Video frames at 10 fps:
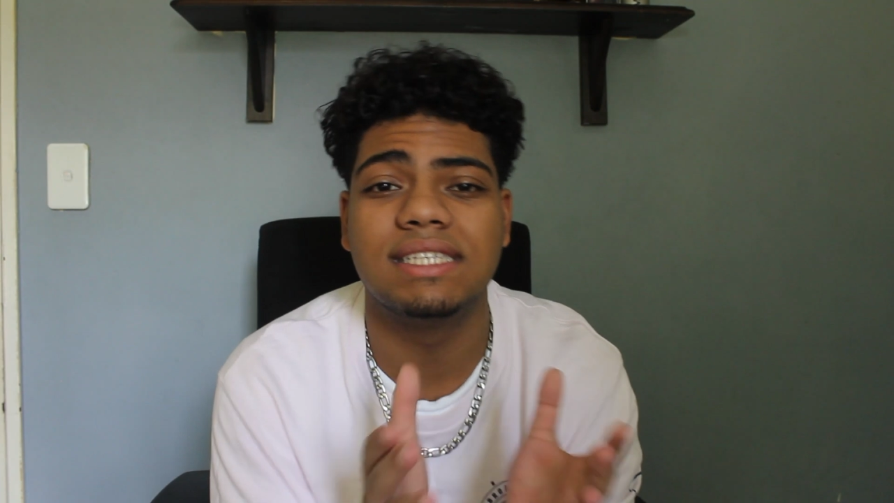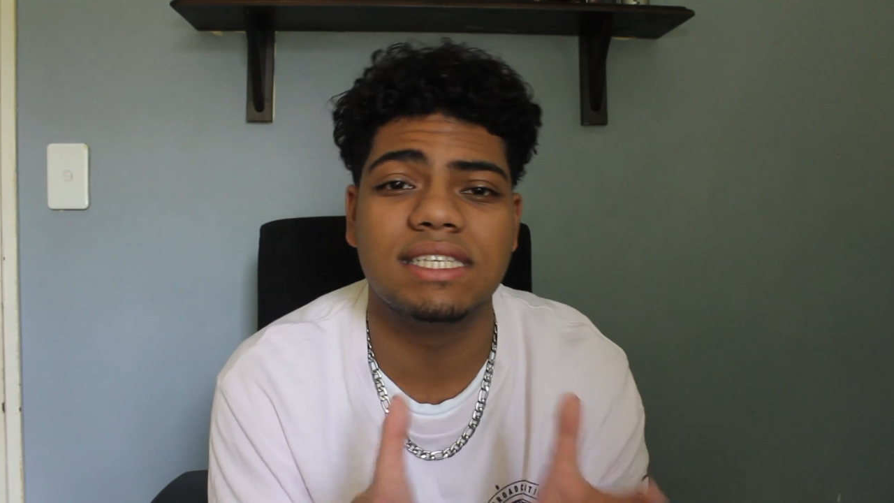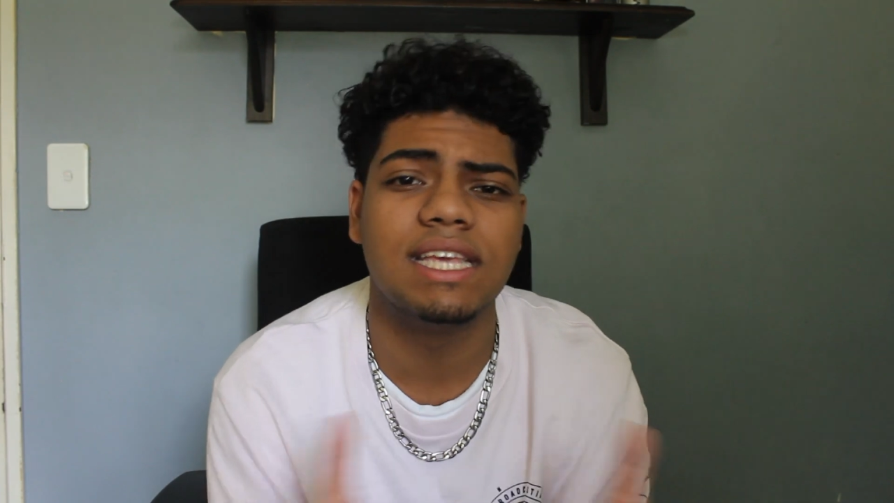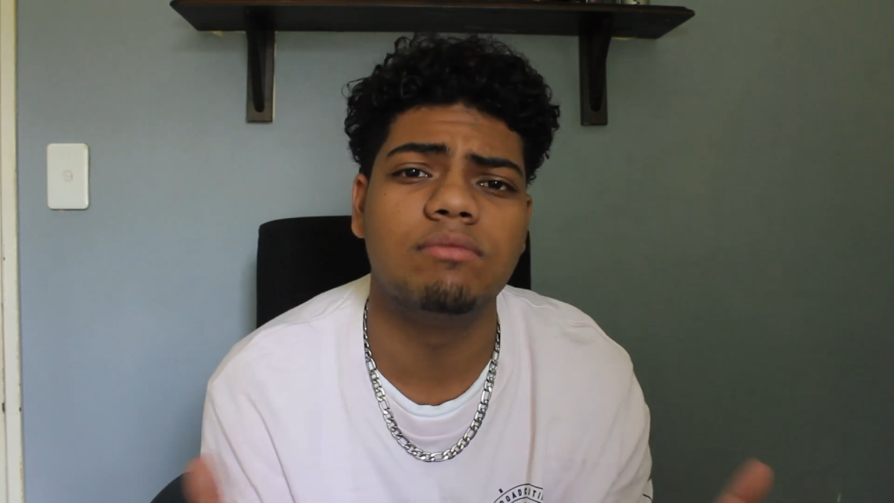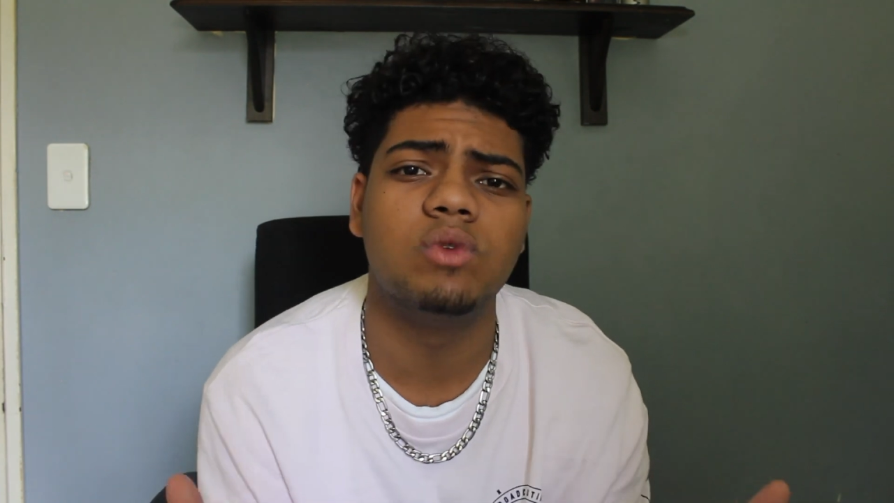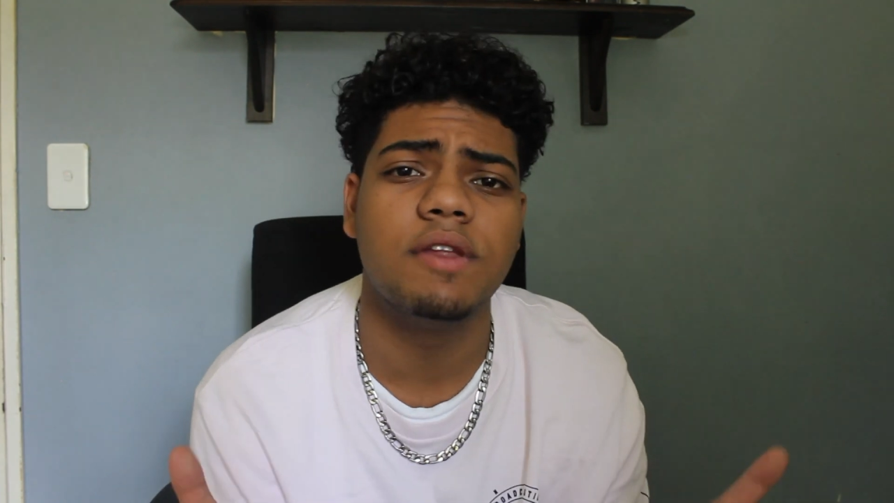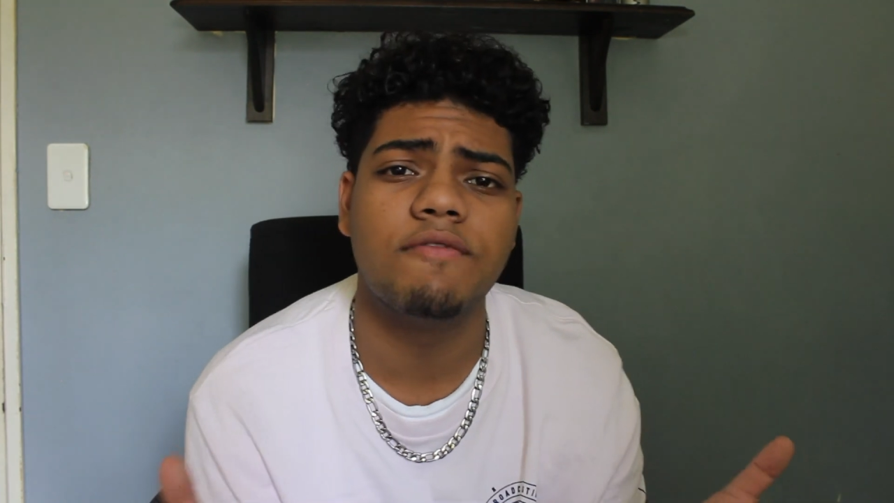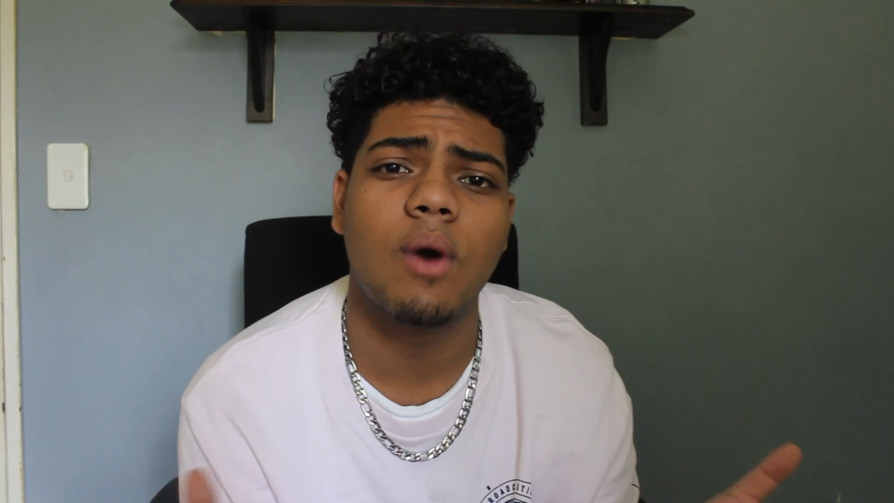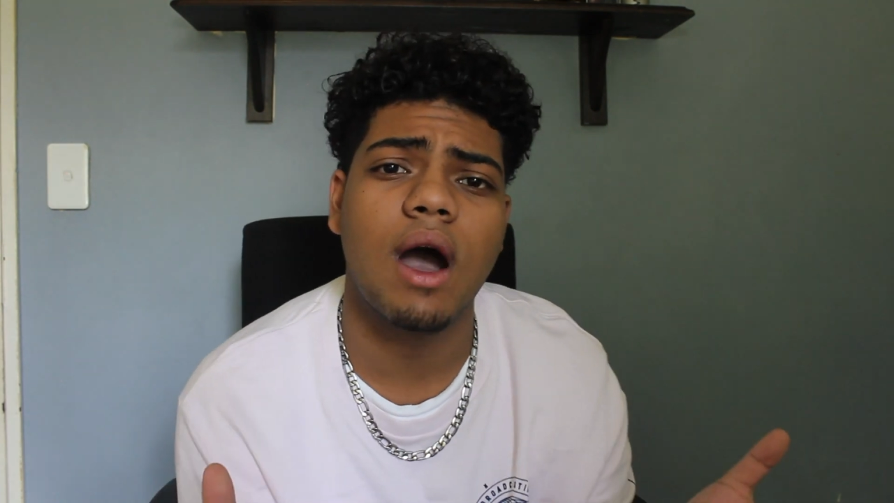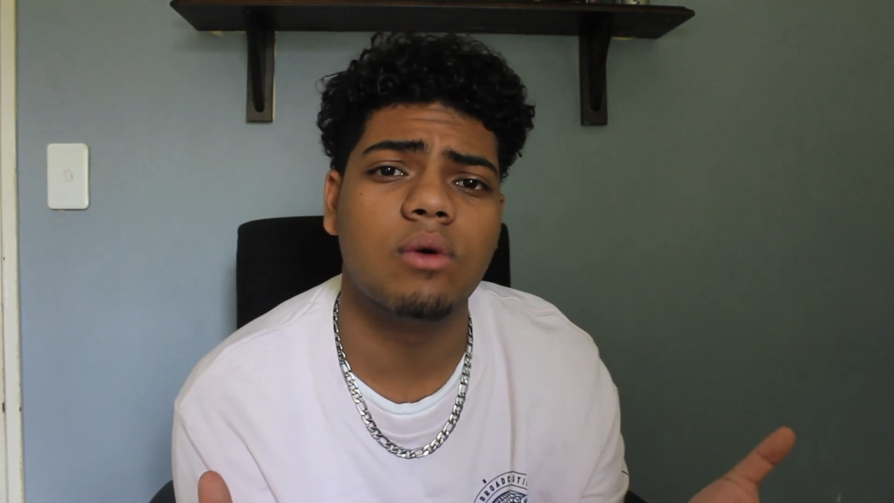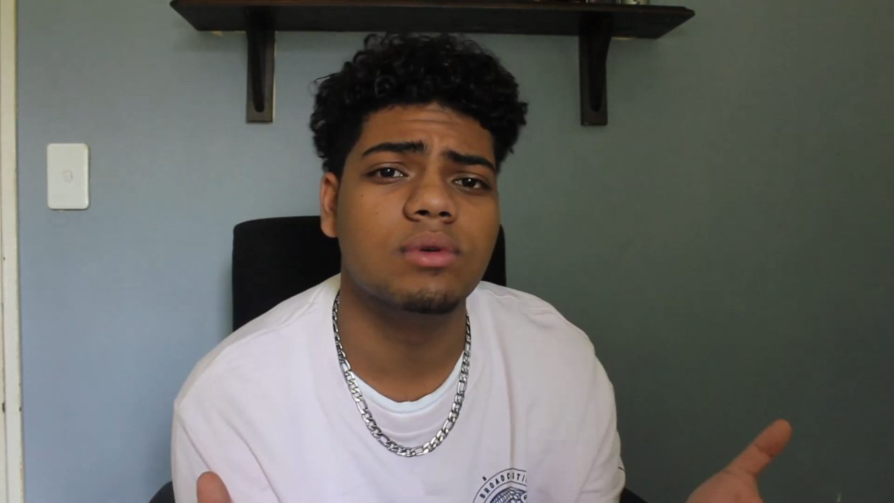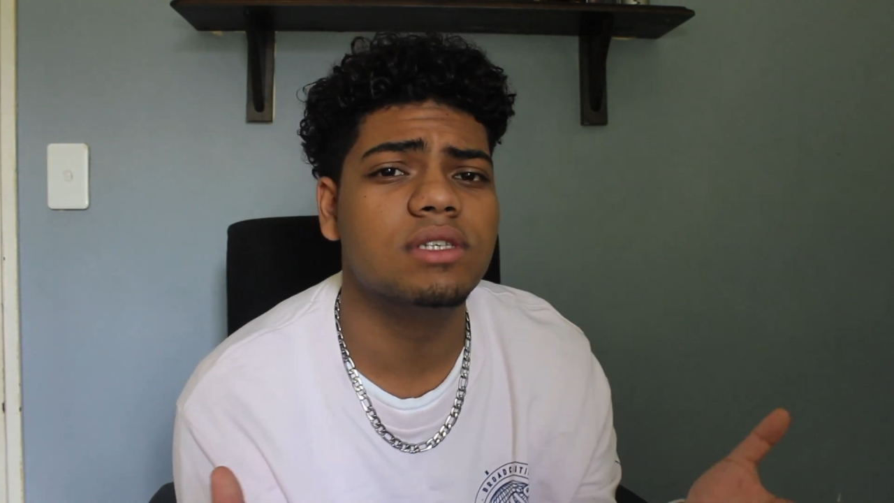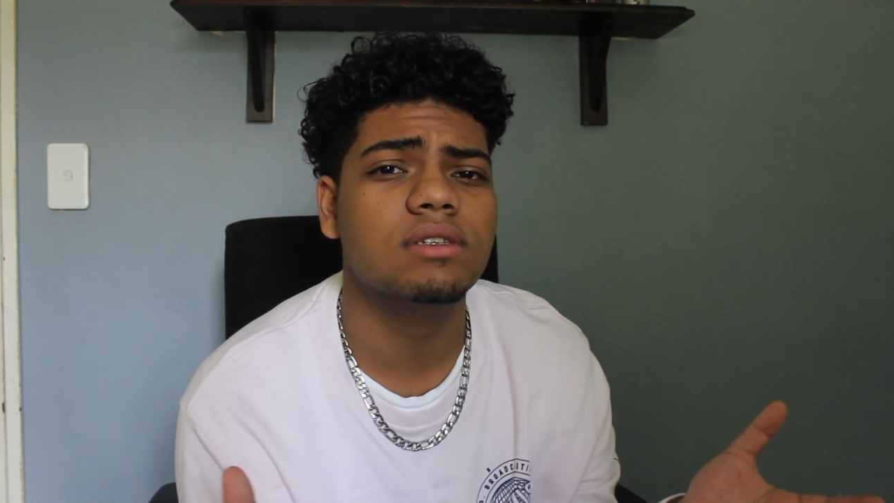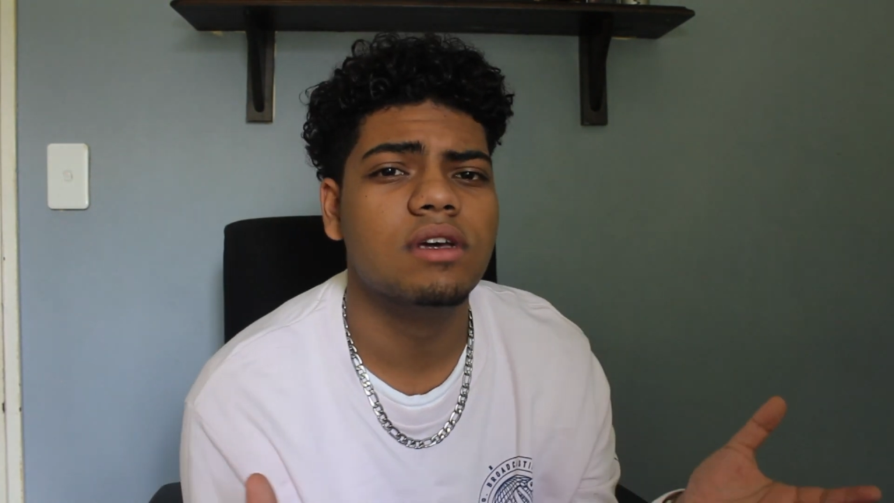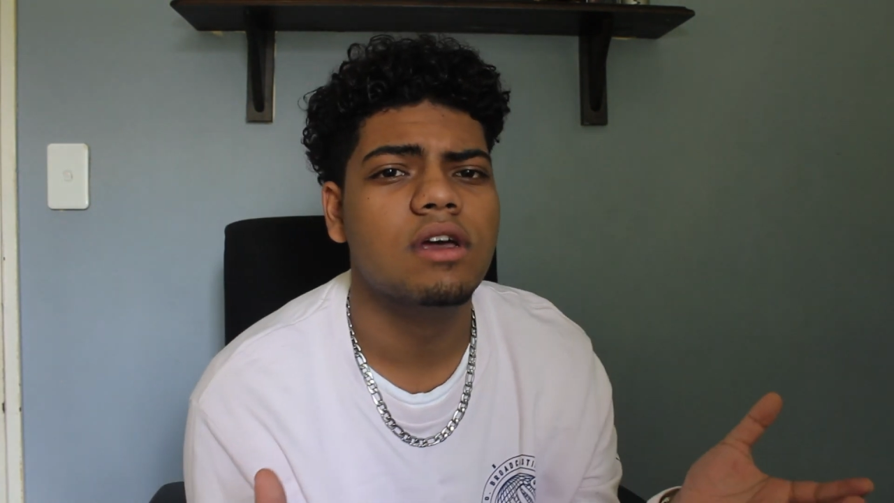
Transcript: the same 24 hours.